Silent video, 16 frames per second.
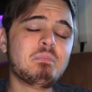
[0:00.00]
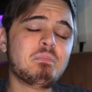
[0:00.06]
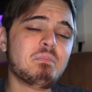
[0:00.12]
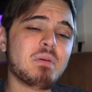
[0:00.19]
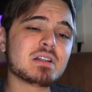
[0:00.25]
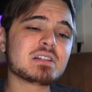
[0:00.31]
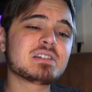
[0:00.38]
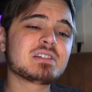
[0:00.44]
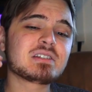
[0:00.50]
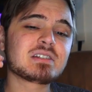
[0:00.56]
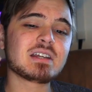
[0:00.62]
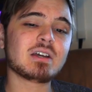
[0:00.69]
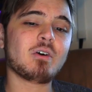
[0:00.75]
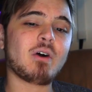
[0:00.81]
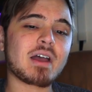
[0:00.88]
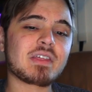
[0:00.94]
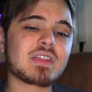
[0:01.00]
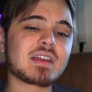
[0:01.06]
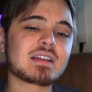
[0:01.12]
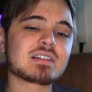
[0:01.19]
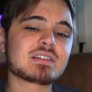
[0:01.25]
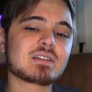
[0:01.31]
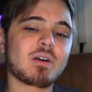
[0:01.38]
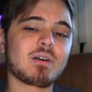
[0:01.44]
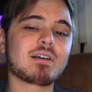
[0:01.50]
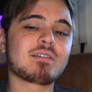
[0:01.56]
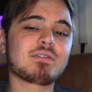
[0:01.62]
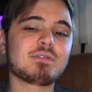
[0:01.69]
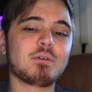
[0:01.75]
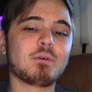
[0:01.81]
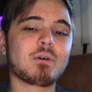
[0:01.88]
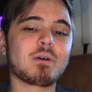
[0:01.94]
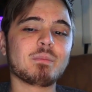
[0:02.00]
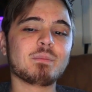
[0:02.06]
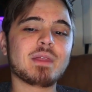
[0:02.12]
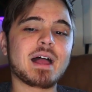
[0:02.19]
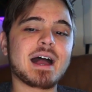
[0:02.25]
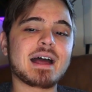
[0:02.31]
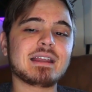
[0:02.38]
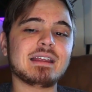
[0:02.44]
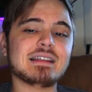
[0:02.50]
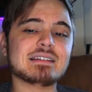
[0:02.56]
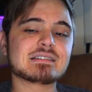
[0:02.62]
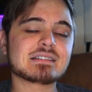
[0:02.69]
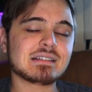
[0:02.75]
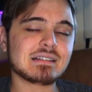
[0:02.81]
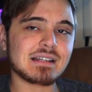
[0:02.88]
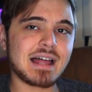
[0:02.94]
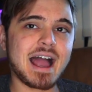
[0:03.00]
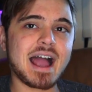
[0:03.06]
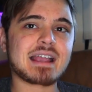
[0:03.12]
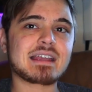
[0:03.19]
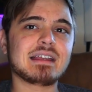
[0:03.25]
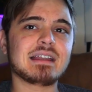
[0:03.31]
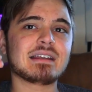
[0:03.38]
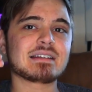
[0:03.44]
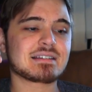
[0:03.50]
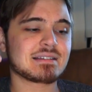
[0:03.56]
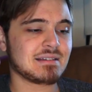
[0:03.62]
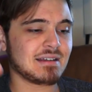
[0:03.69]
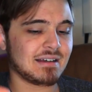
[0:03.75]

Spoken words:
but still, I think it's an art form that is lacking